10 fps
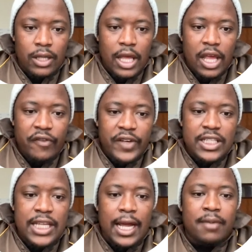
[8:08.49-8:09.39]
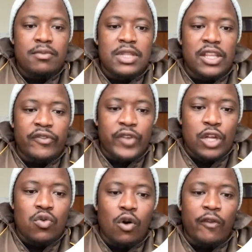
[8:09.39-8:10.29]
Every time the
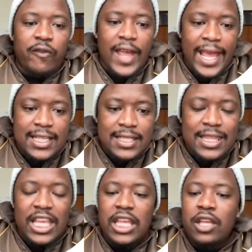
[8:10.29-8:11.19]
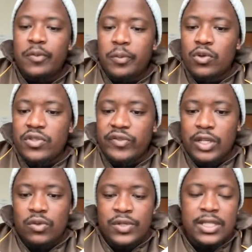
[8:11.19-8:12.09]
value of x, the input
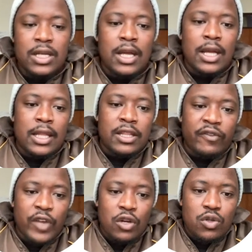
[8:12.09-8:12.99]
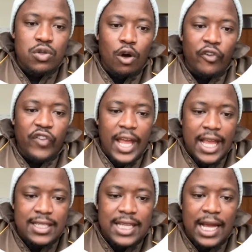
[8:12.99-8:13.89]
values, the values of
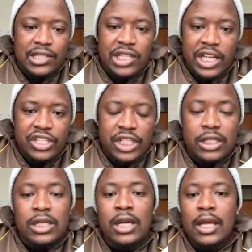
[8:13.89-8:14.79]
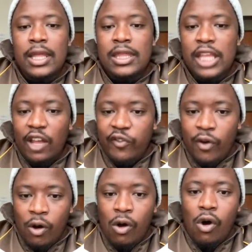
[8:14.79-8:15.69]
x are changing,
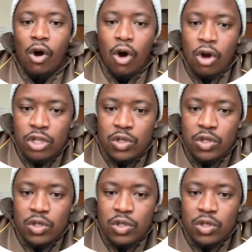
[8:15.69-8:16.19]
therefore also